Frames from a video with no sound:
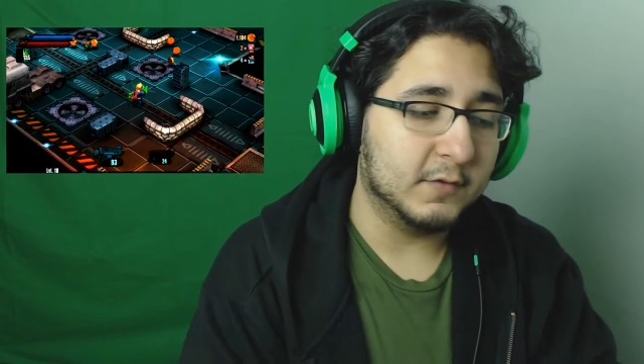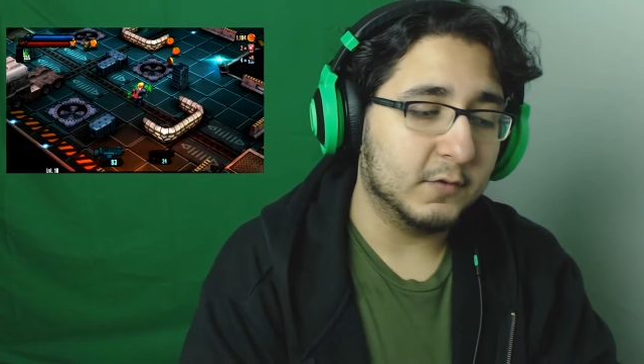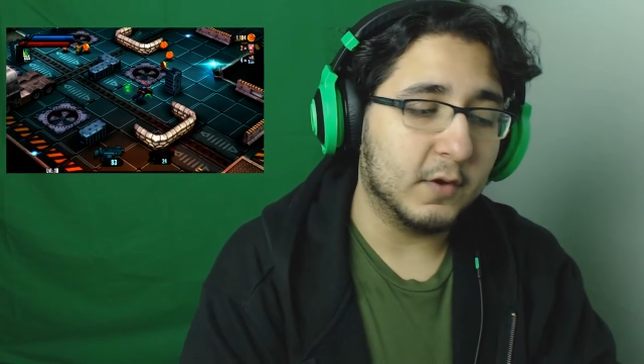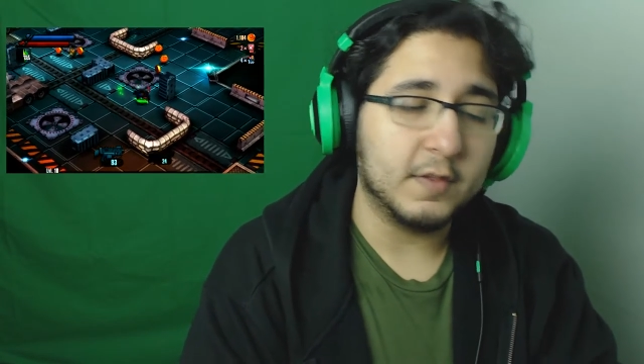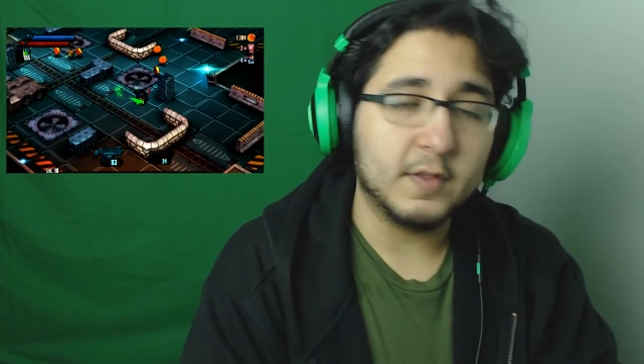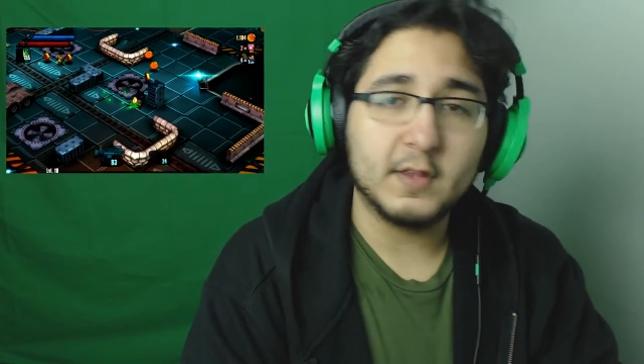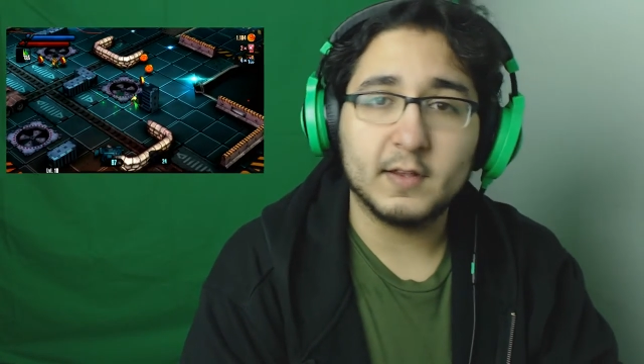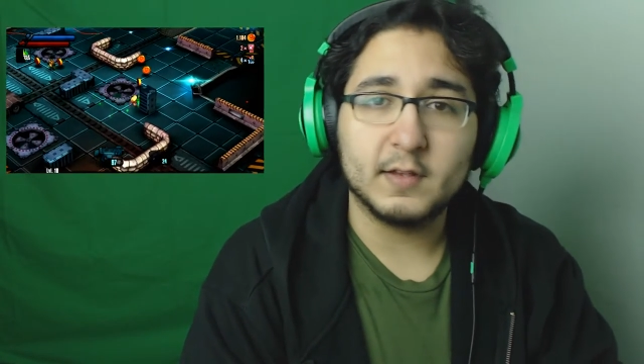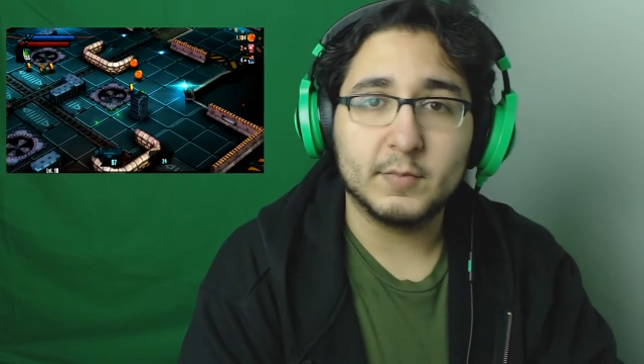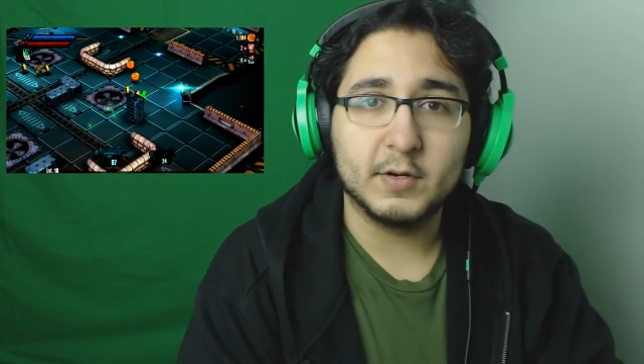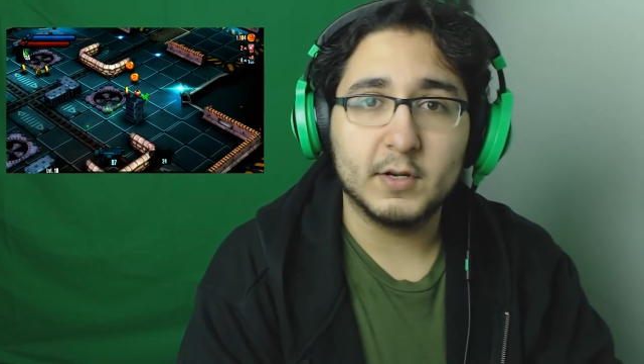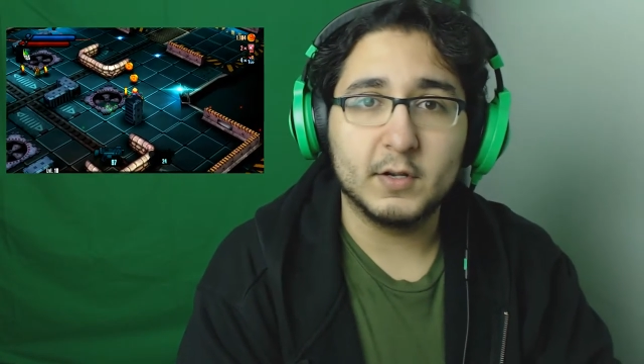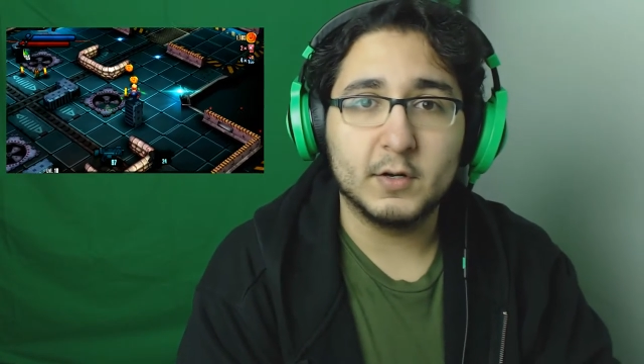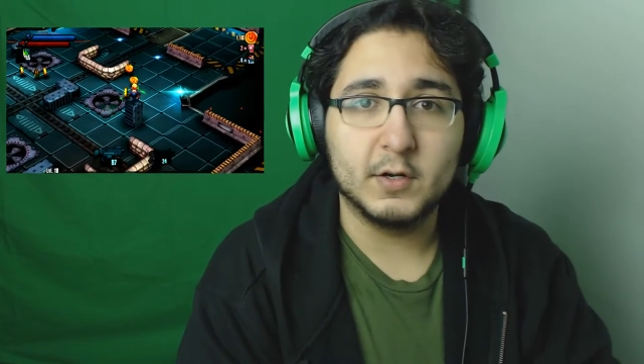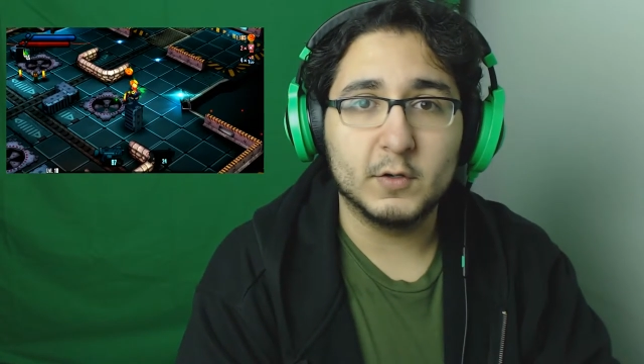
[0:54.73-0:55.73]
So I think that's a
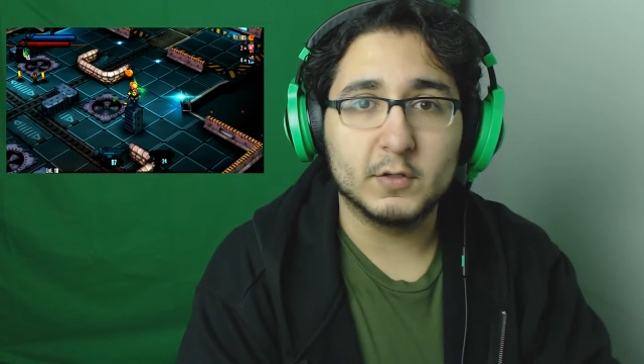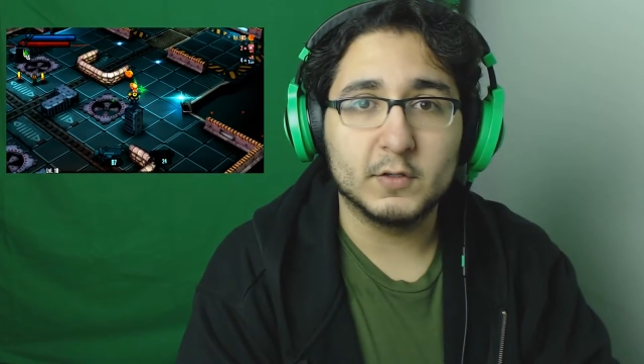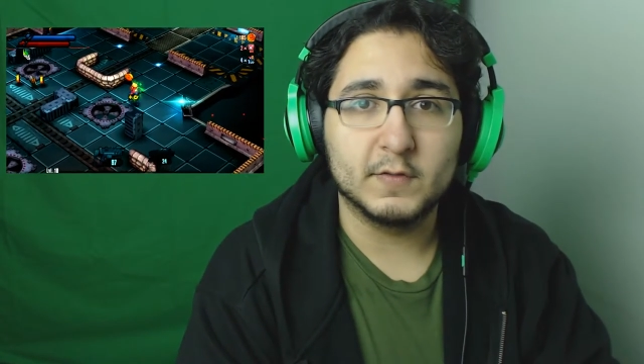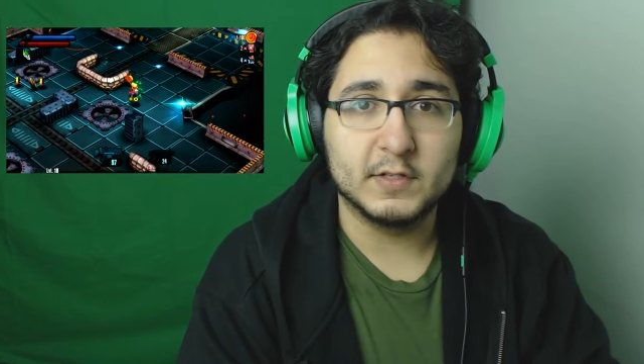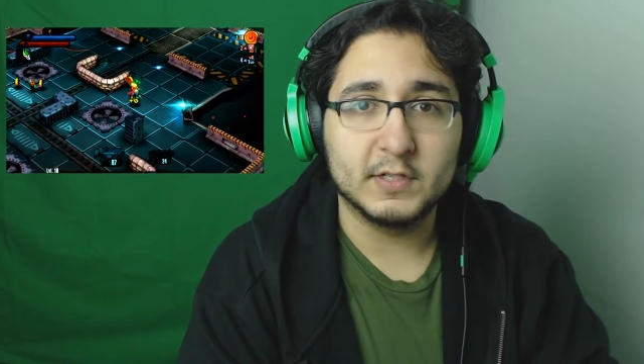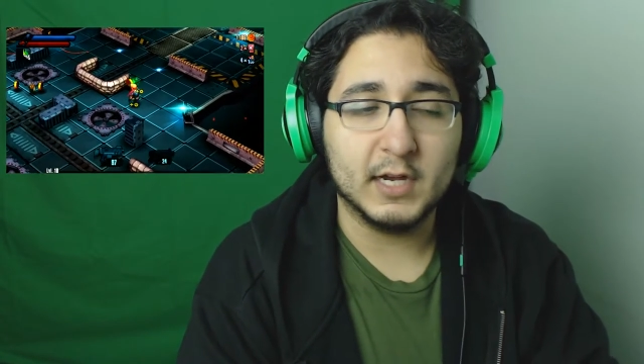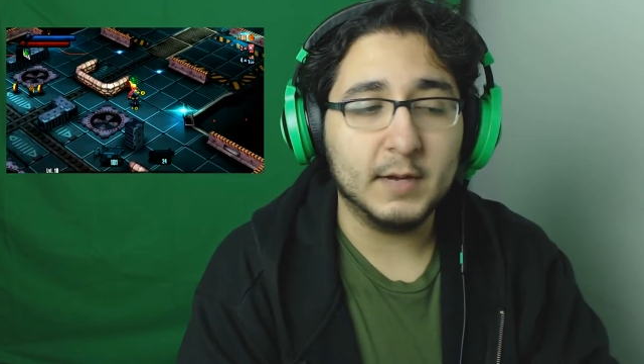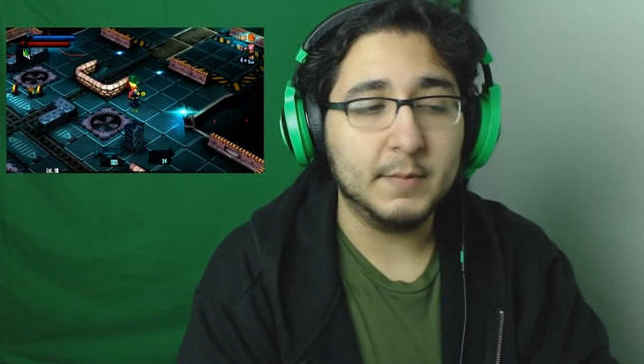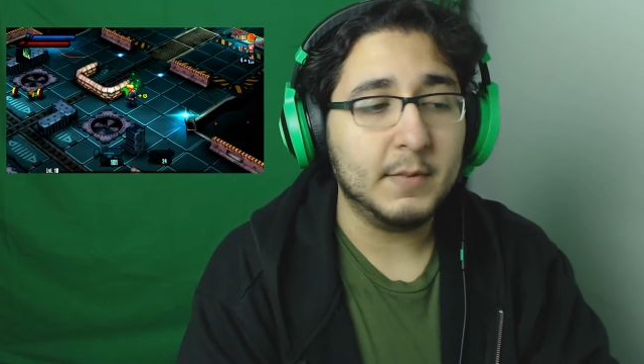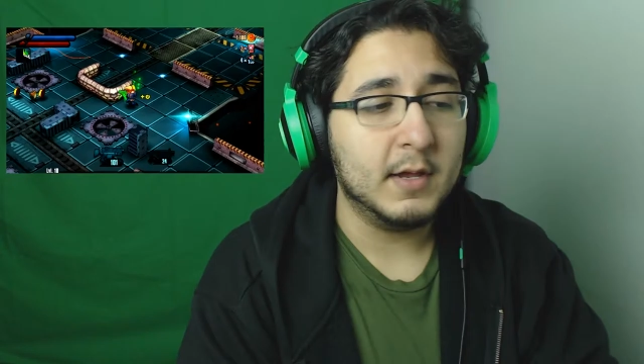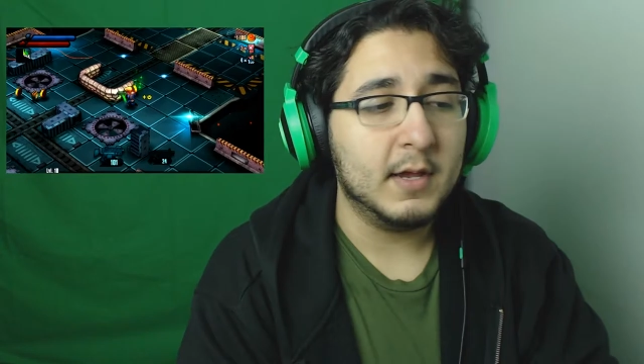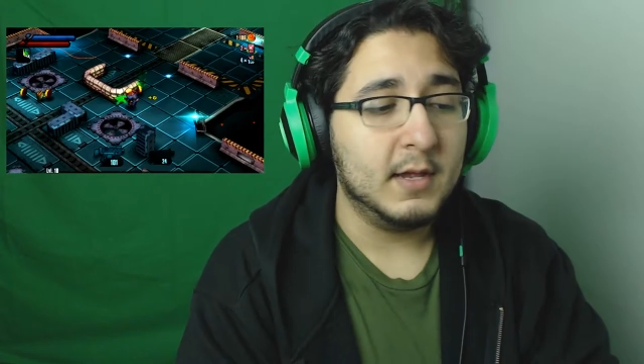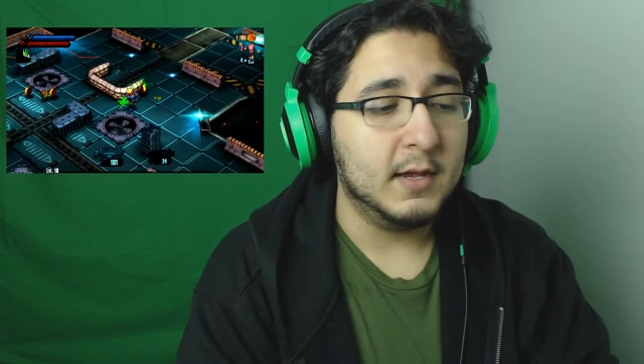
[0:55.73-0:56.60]
pretty good use of the time.